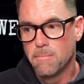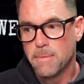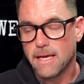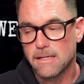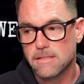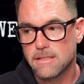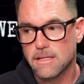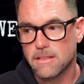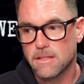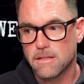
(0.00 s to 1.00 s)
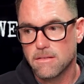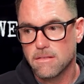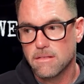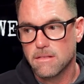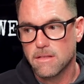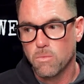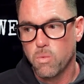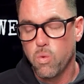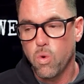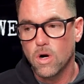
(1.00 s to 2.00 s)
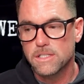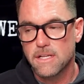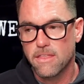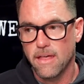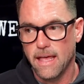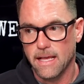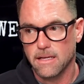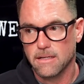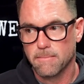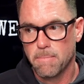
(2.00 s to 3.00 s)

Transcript: Because the worst thing